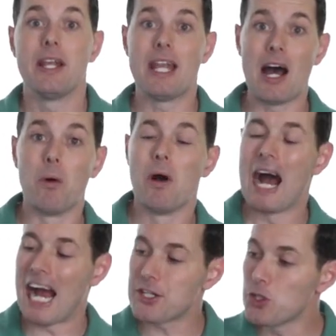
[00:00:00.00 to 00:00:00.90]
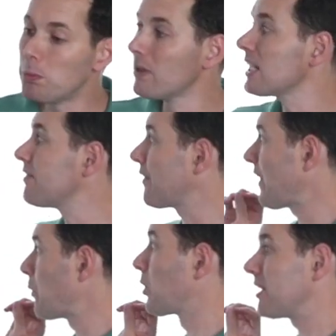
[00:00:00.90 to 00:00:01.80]
Now, I do believe that
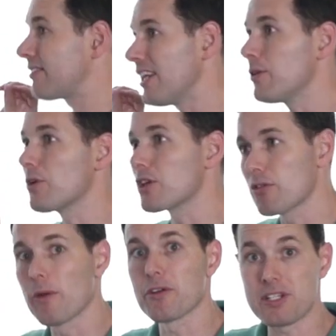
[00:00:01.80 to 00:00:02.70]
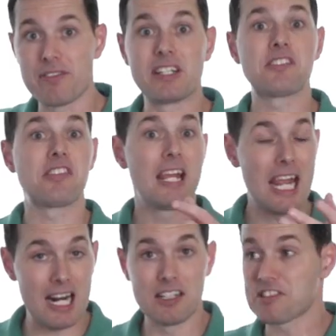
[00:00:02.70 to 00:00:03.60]
they will continue to grow their dividends.
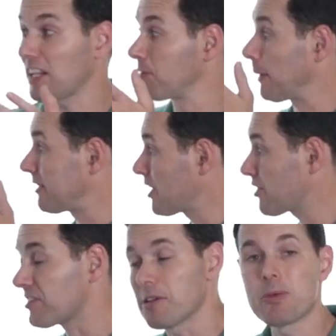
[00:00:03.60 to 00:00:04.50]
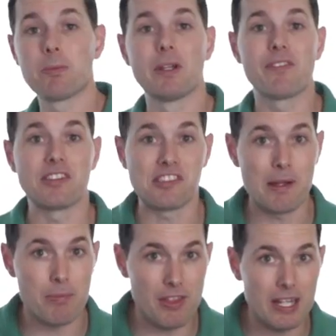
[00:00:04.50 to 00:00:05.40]
Analyst expectations seem to believe the
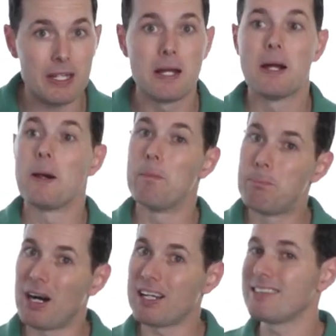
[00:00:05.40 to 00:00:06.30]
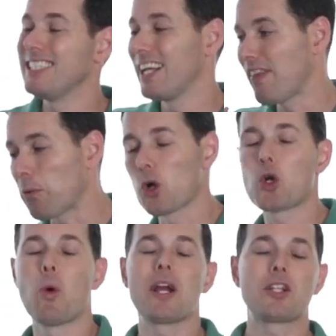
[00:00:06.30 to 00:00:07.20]
same thing, but they weren't
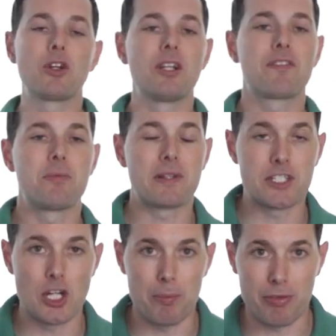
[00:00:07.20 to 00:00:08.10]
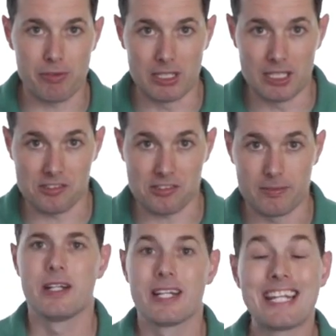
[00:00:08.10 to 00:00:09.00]
quite good enough to make the top three list.
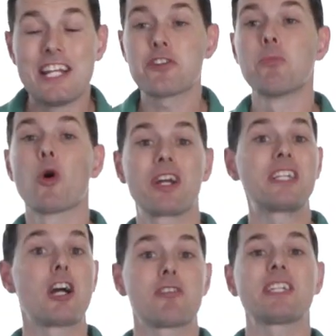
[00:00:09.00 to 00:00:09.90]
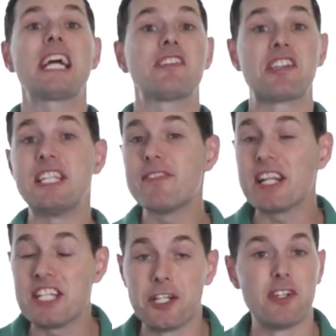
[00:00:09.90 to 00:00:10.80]
Kinder Morgan currently has a
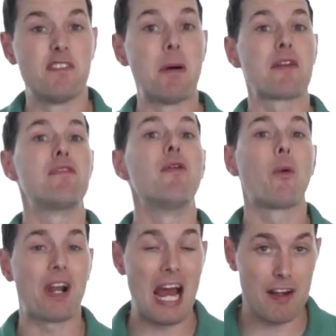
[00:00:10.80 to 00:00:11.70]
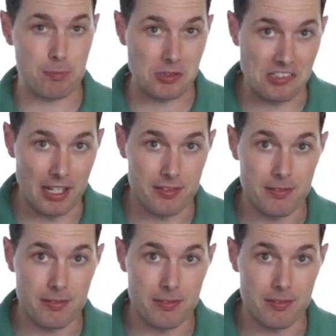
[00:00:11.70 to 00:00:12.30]
dividend yield of about 4.5%.